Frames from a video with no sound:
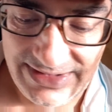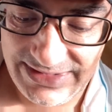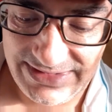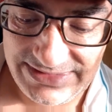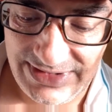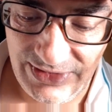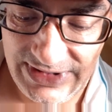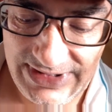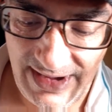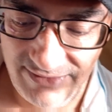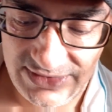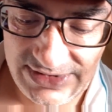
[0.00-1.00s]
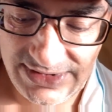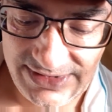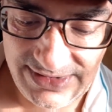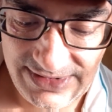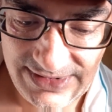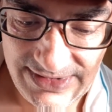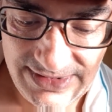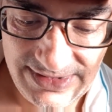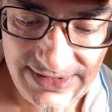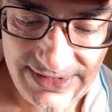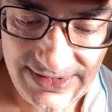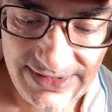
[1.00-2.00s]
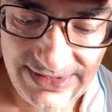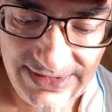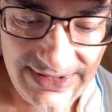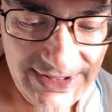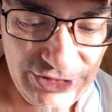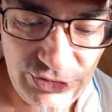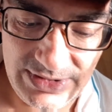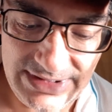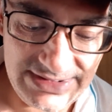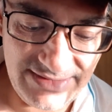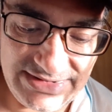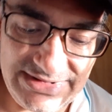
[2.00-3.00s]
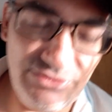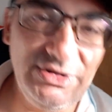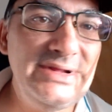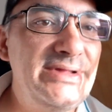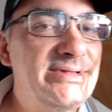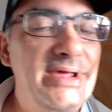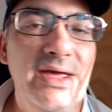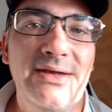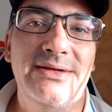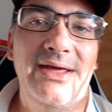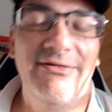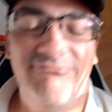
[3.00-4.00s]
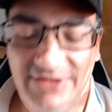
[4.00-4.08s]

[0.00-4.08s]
This only covers 2017 release and